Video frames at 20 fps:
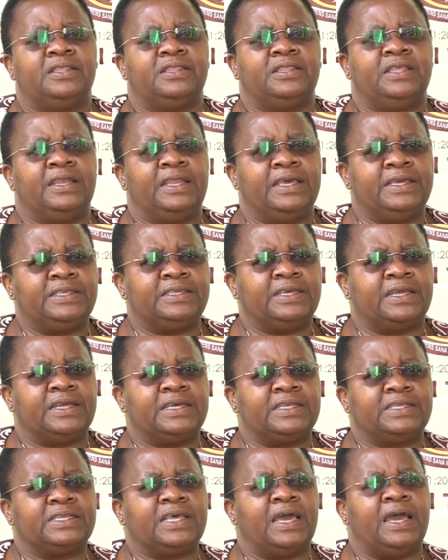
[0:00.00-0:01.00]
the
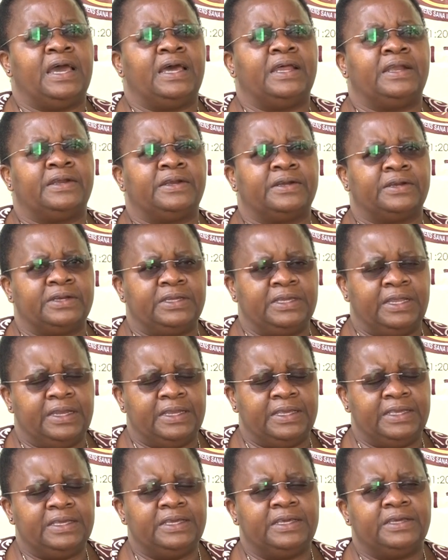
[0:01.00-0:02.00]
lecturers are
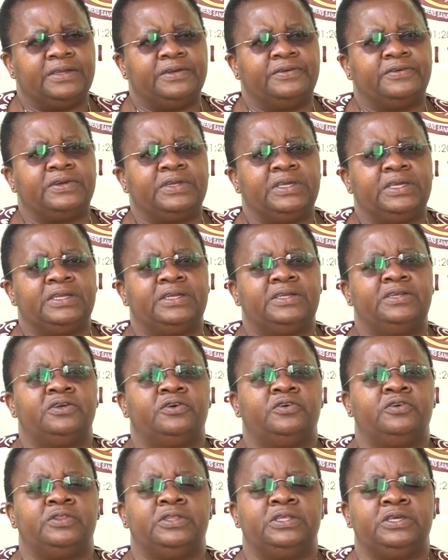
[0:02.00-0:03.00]
really drilled
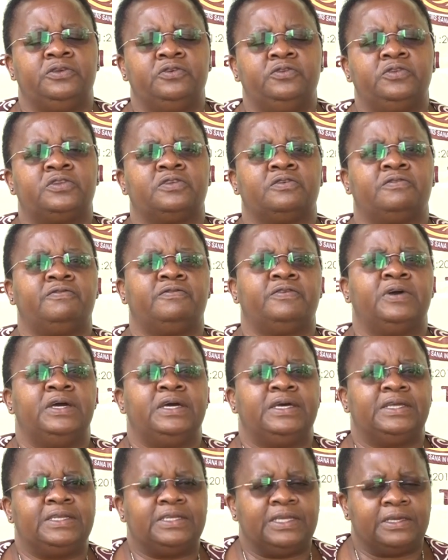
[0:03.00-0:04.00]
on the use of
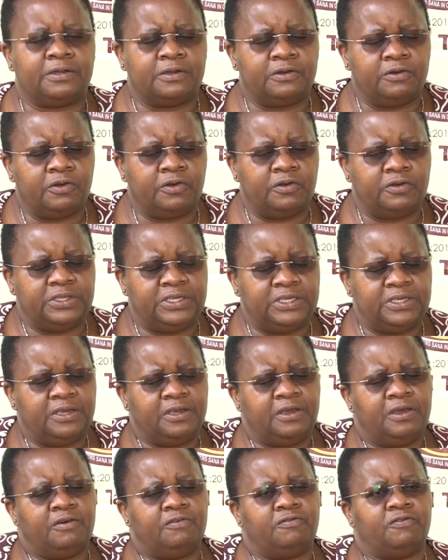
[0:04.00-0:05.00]
technology
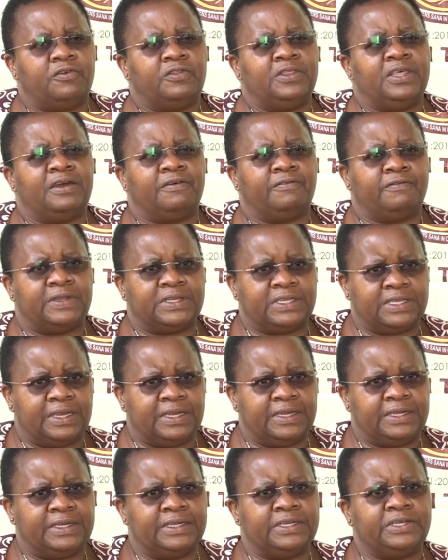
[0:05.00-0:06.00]
for their
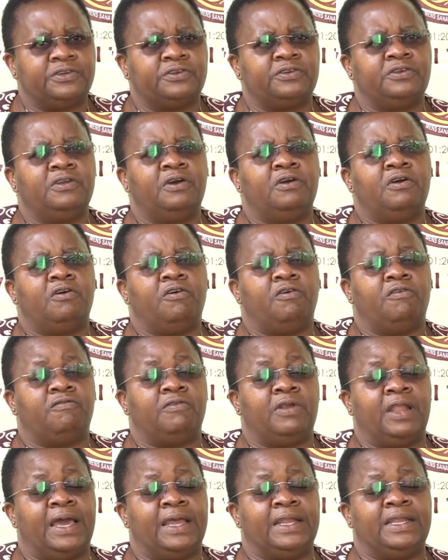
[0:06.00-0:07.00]
facilitation of
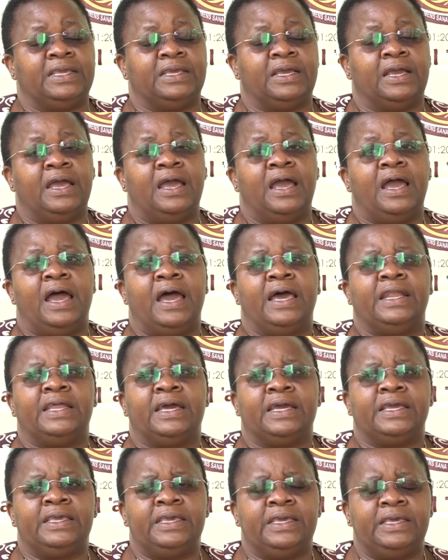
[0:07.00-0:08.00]
learning. And
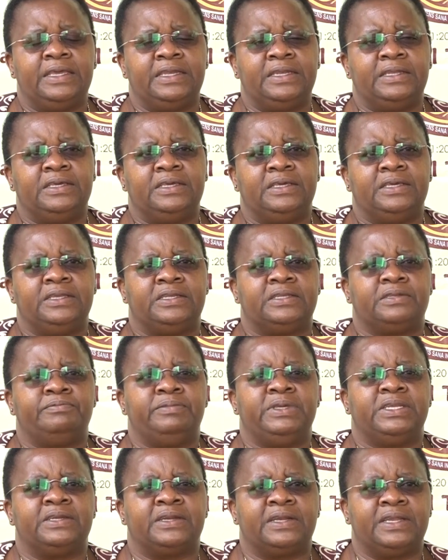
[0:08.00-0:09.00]
again, it's
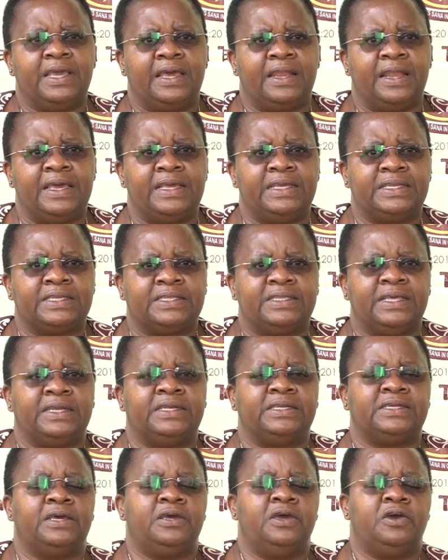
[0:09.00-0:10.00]
been realized that
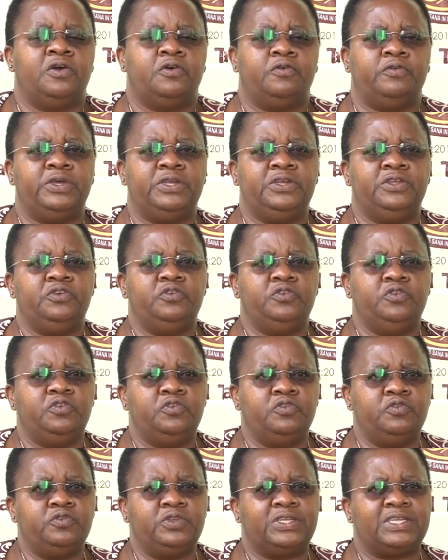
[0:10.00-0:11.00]
when you
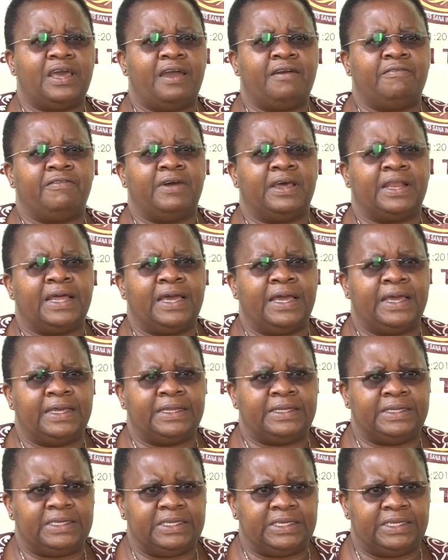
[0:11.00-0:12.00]
use a
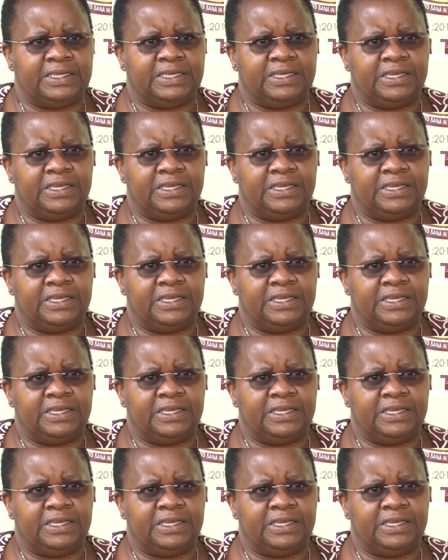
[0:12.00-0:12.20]
variety